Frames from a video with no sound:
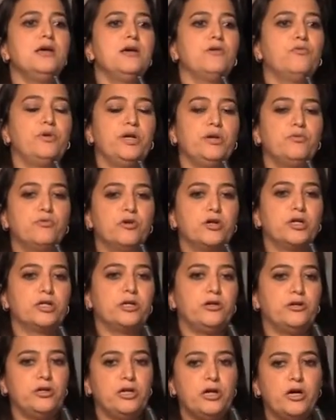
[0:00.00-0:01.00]
We work
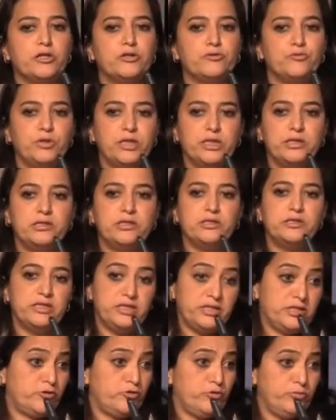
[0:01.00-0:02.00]
a lot with the
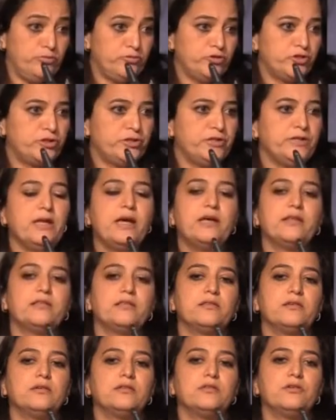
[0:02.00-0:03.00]
distribution
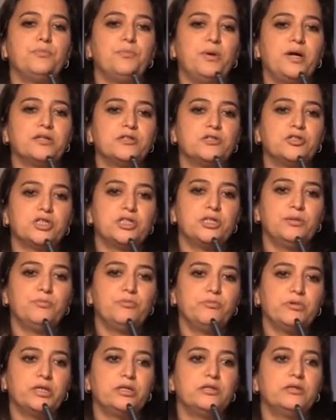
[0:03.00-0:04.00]
and the
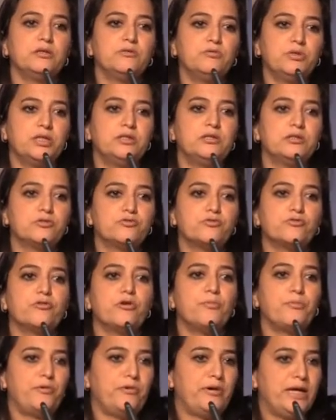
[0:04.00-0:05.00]
partnership with the tour
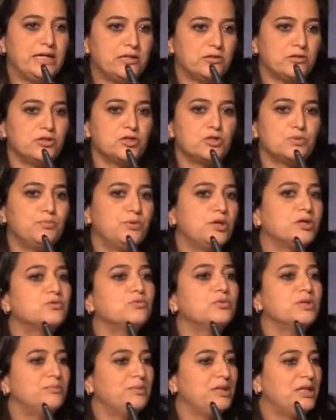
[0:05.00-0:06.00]
operators, but
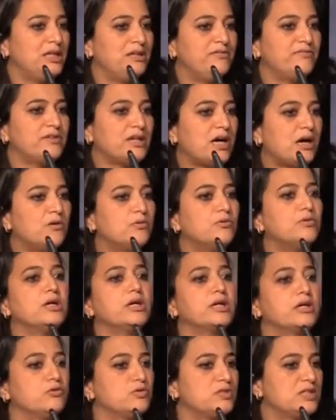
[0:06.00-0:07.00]
we believe now,
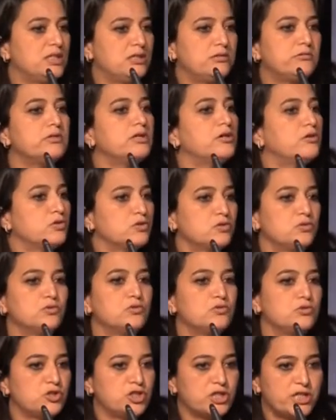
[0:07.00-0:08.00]
considering also
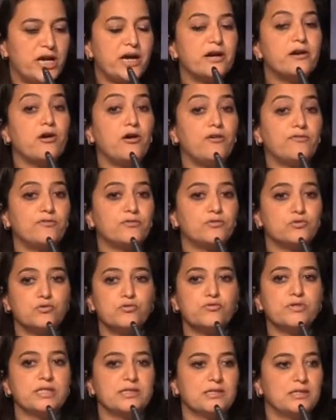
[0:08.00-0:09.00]
the share of
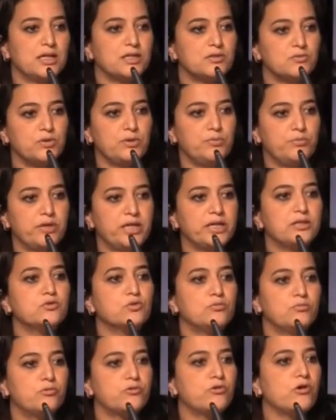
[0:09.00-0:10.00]
tourists that we bring
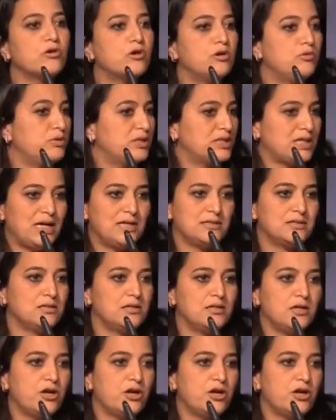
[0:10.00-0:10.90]
to Morocco, which has